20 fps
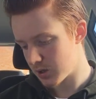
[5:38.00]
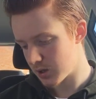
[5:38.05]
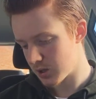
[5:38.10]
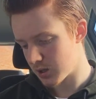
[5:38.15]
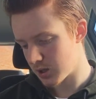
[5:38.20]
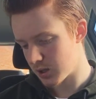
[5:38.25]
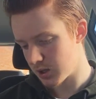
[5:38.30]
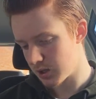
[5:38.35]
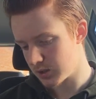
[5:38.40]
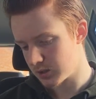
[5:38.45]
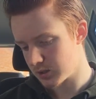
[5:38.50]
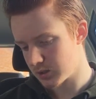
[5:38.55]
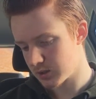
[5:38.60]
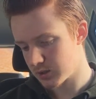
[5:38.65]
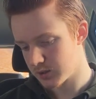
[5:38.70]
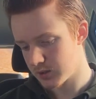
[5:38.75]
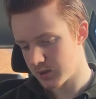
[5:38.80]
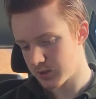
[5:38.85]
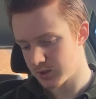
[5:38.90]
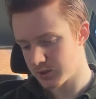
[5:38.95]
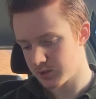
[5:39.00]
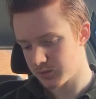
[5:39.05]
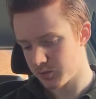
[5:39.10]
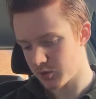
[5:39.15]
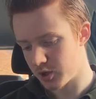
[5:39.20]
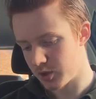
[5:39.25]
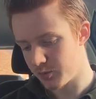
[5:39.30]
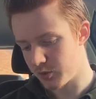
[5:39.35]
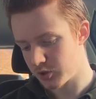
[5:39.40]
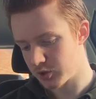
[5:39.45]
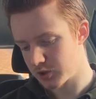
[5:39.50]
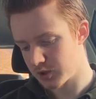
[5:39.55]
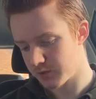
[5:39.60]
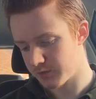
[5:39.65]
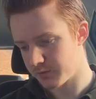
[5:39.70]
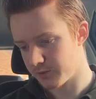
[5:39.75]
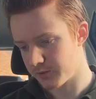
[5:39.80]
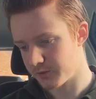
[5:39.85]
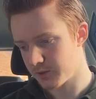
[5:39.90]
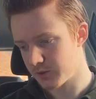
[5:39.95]
And that's pretty much it
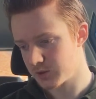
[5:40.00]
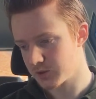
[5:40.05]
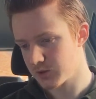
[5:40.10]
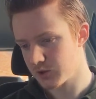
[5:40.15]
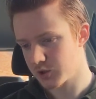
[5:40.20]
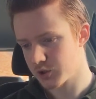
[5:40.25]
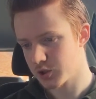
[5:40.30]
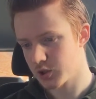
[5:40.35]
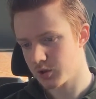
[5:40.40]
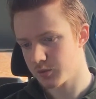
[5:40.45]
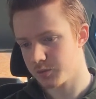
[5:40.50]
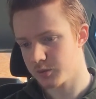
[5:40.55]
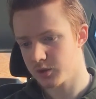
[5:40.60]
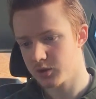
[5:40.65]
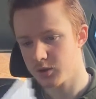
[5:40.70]
for Photoshop.